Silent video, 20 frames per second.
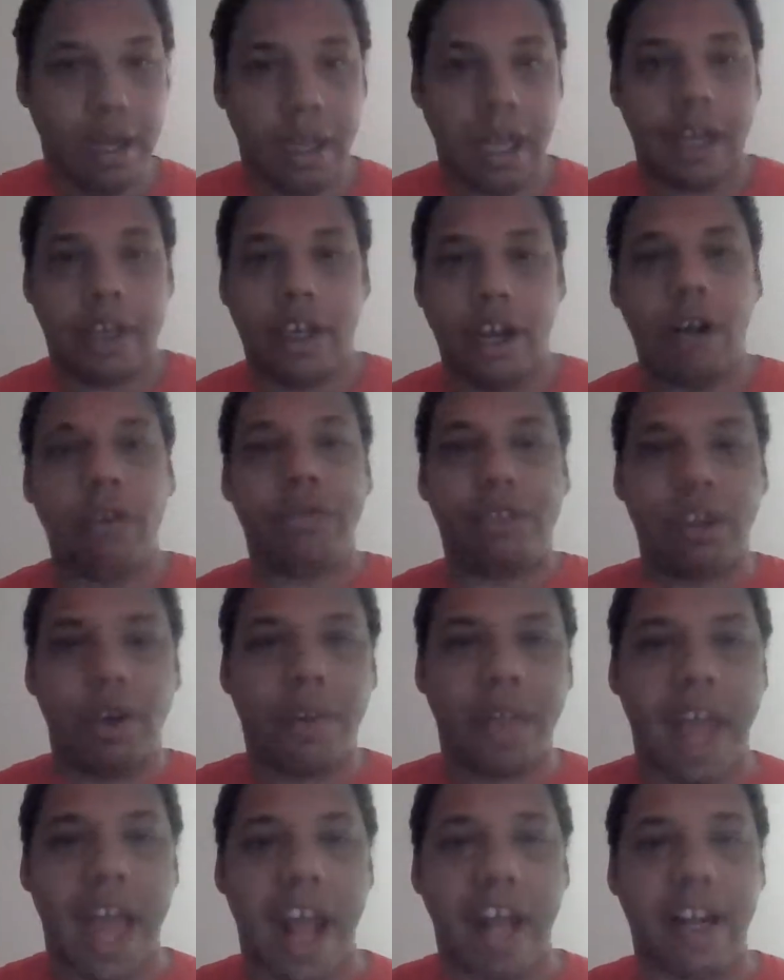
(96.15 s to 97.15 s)
Like, you don't
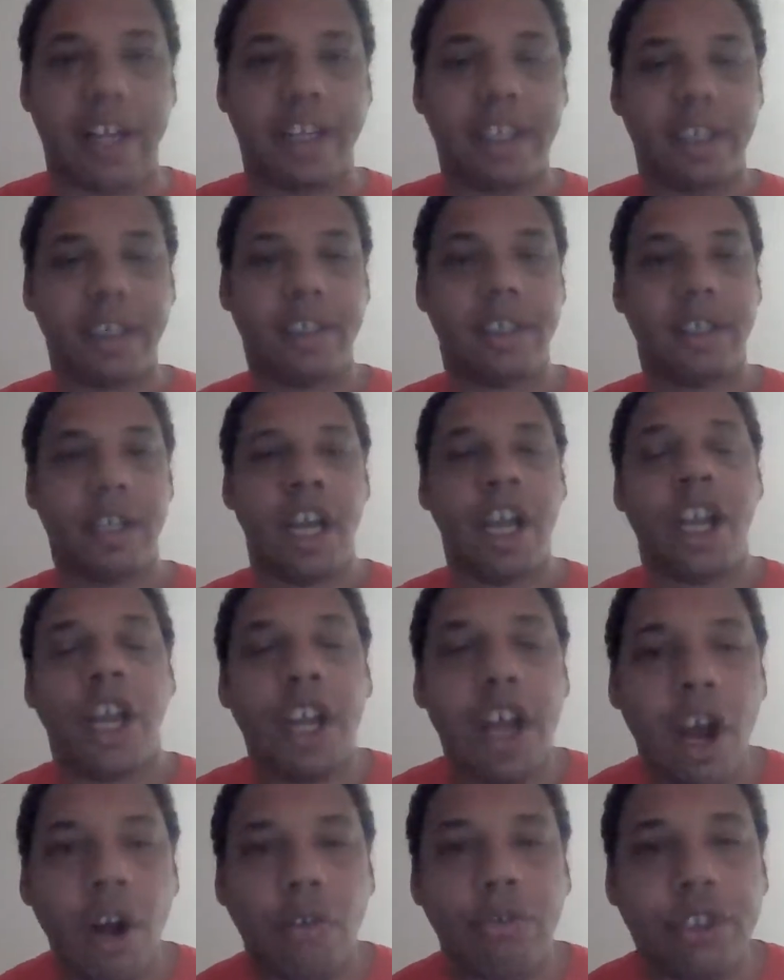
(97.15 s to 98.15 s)
do that.
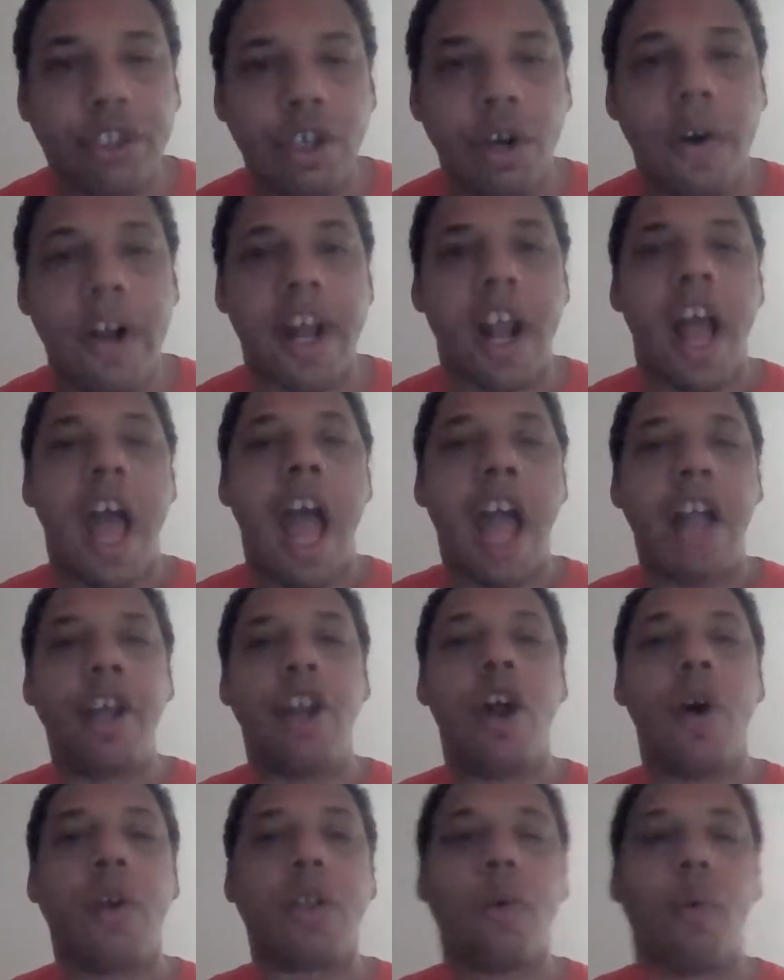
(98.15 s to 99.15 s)
You don't do it. And you
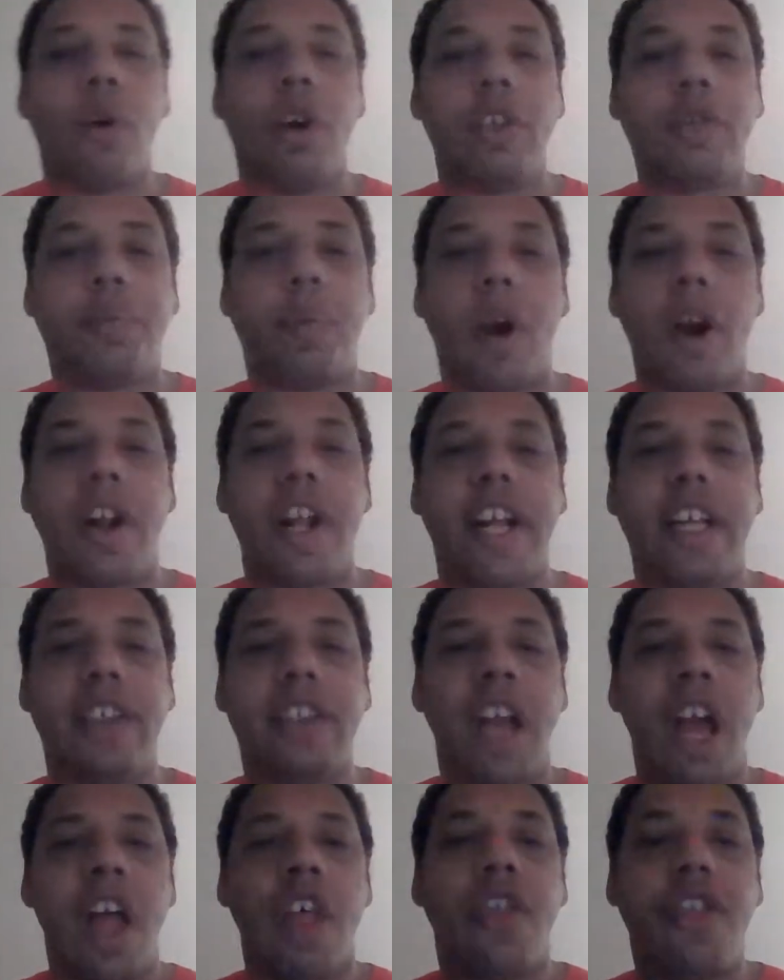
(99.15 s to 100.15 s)
know what the worst part is?